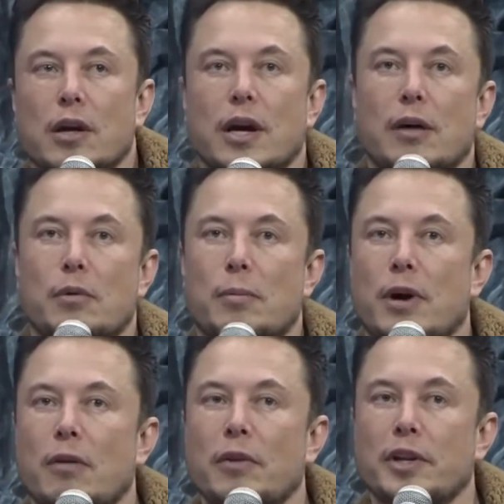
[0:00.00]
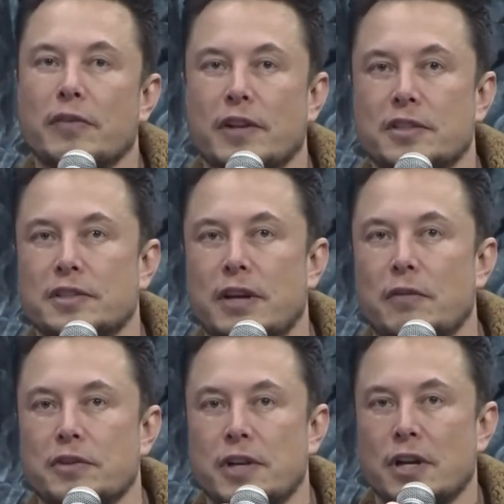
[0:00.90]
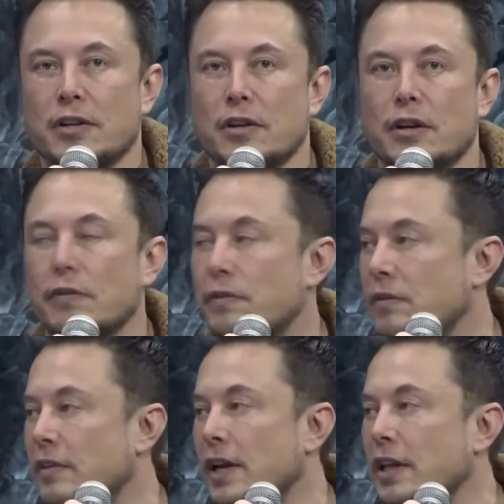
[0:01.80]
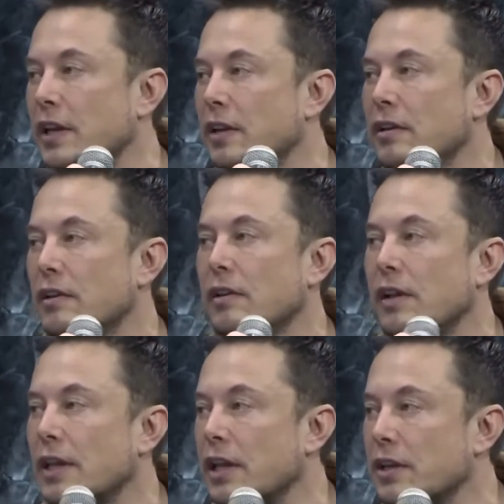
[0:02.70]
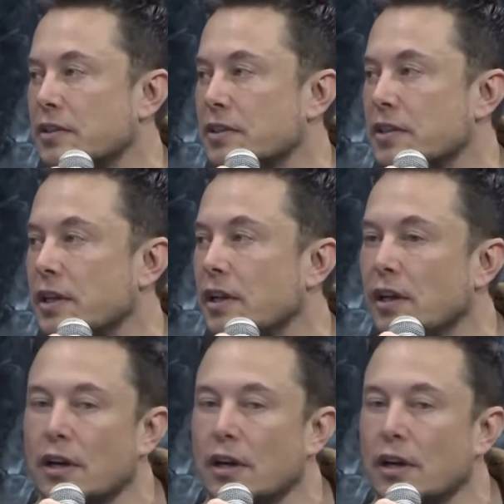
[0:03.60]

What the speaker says: a probability of less than 10% of likely to succeed.